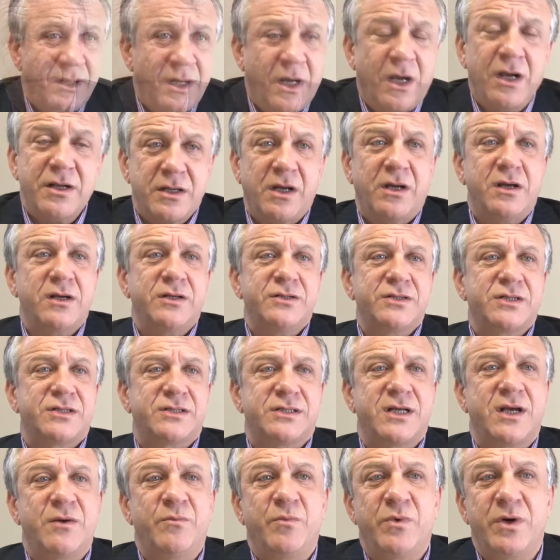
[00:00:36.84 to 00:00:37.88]
I
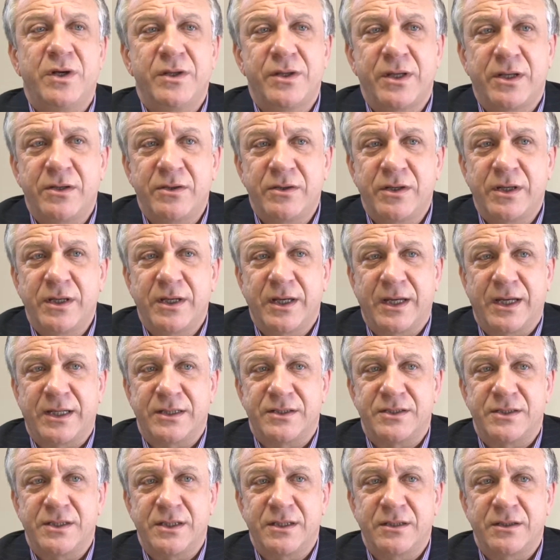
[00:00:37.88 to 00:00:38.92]
understand why they're looking
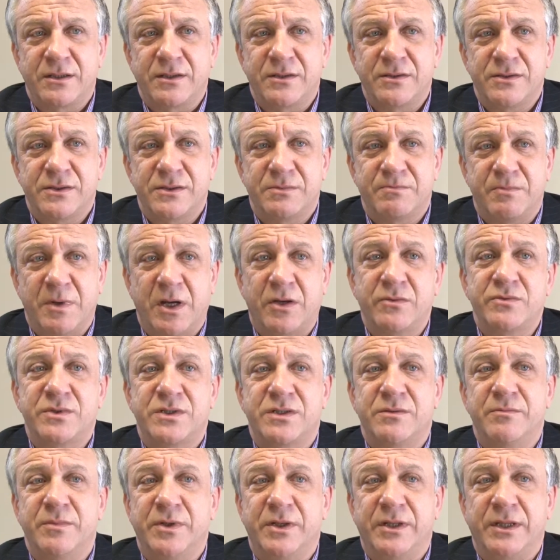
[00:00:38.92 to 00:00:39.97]
at it, because
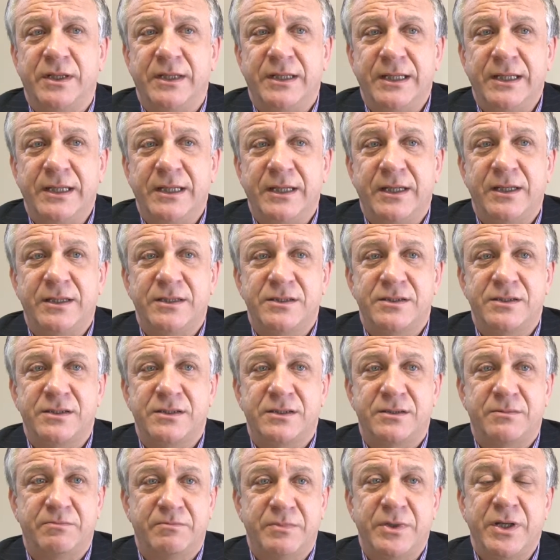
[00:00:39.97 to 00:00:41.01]
ultimately
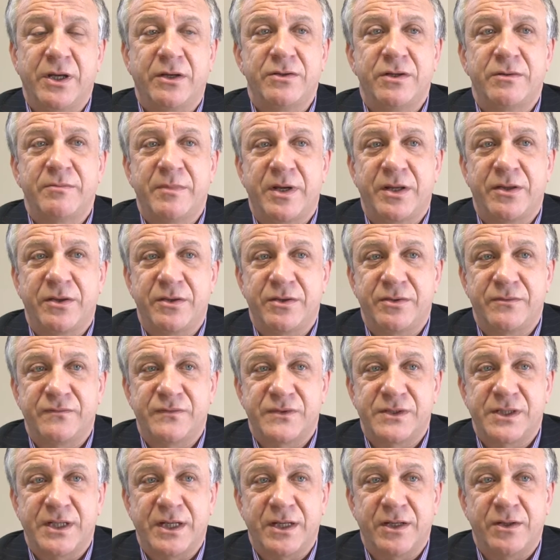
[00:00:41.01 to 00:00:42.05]
it's the only method of
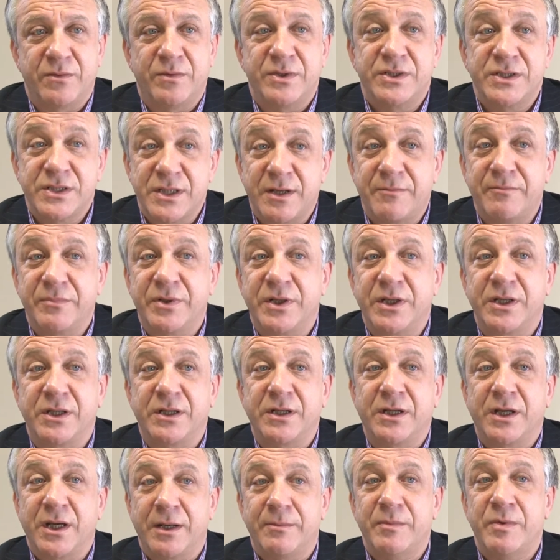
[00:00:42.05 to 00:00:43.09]
sale where somebody
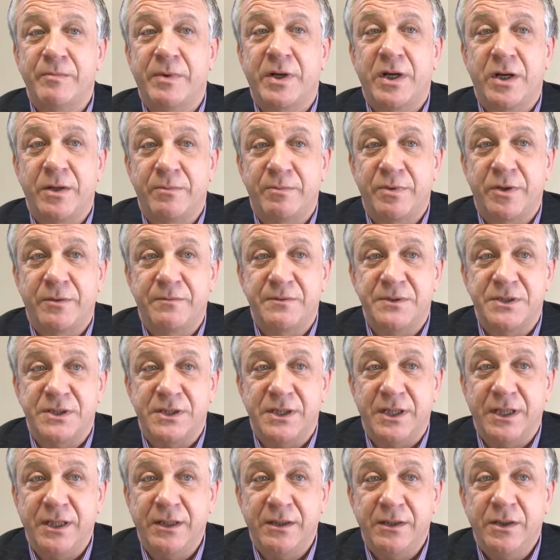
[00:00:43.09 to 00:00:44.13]
can come and buy a
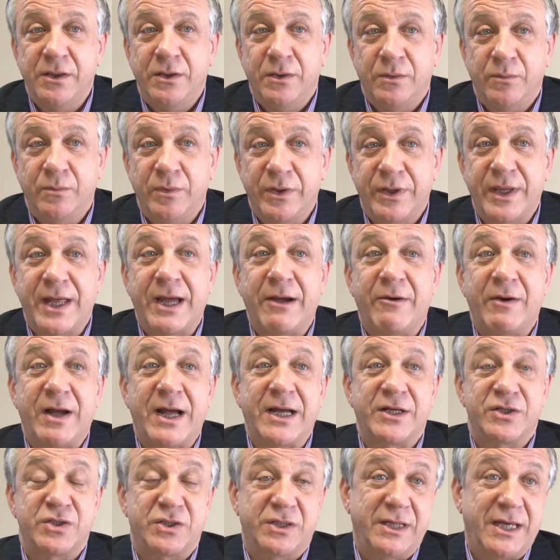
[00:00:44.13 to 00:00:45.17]
property without
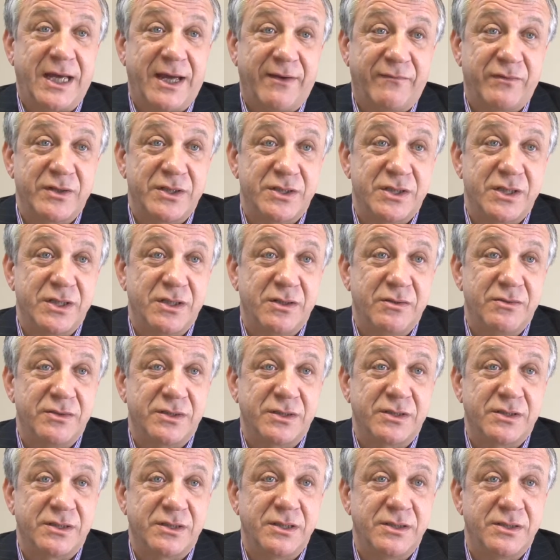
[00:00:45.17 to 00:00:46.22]
actually having to use
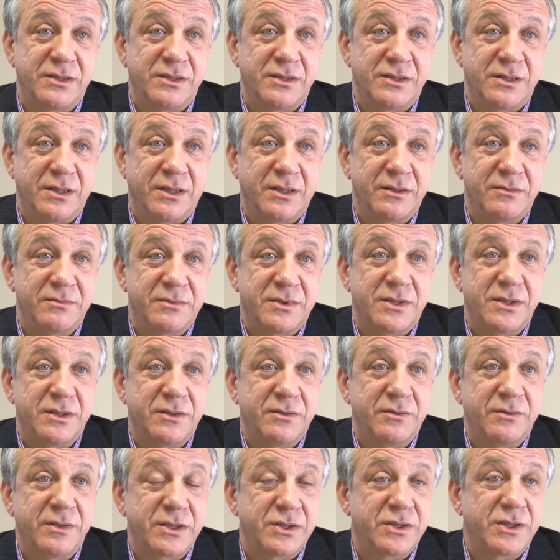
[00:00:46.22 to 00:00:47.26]
a solicitor
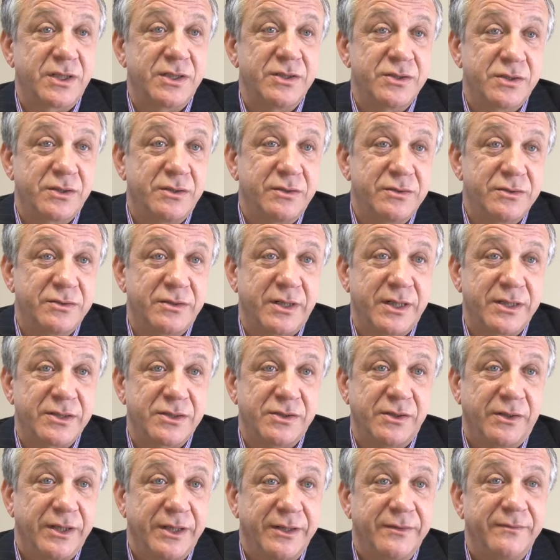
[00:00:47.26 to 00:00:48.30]
to exchange contracts
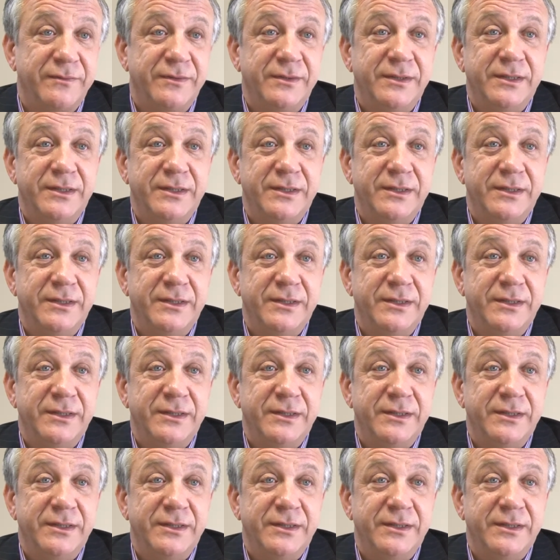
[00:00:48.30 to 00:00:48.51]
on it.